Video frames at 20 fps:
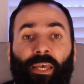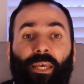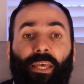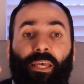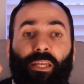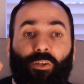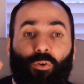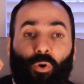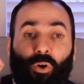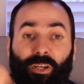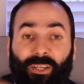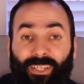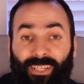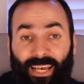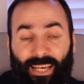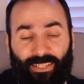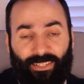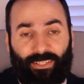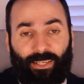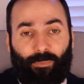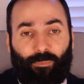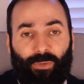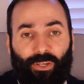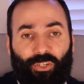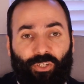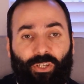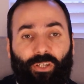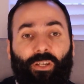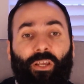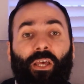In organized
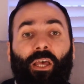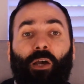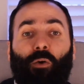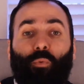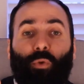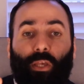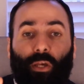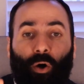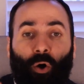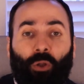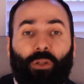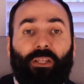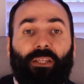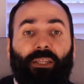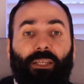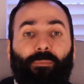submission, we only